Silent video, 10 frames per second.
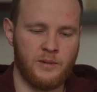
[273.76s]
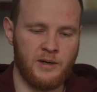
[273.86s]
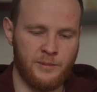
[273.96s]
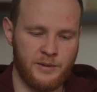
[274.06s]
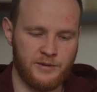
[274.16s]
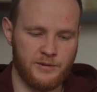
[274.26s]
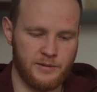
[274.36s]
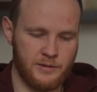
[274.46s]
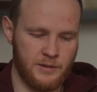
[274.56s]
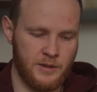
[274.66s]
armed
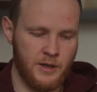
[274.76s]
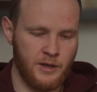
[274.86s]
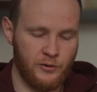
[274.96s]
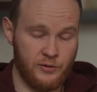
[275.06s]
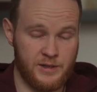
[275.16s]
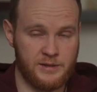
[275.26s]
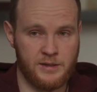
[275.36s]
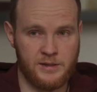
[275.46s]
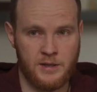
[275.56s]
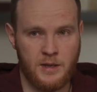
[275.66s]

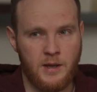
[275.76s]
resistance.